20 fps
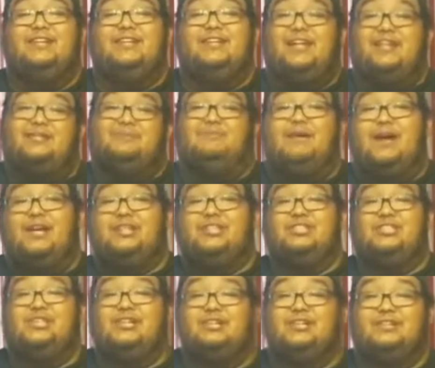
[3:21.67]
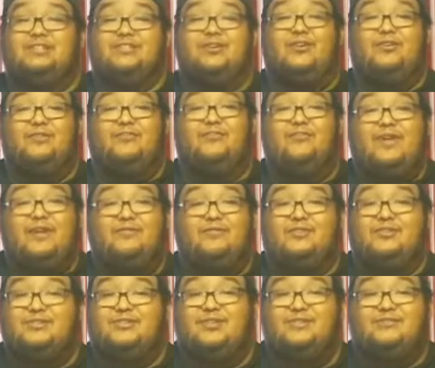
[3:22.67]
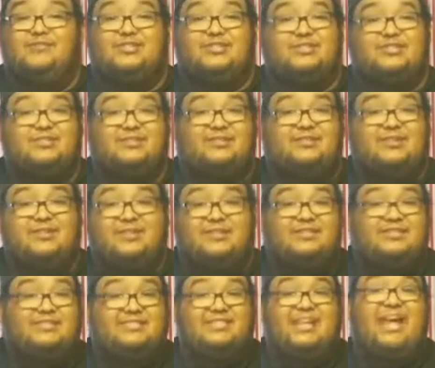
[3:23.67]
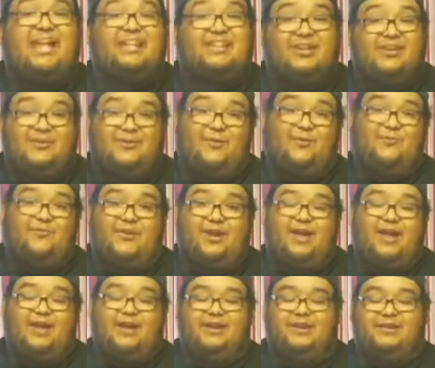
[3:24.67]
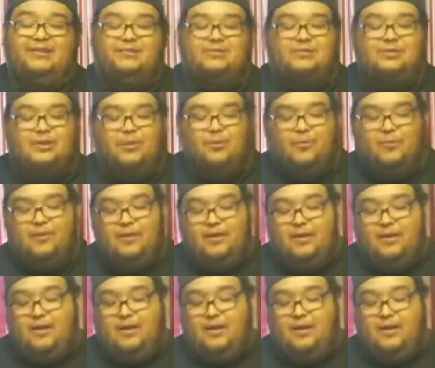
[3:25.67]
That's my shit, because all the flavors have just sat there overnight. So,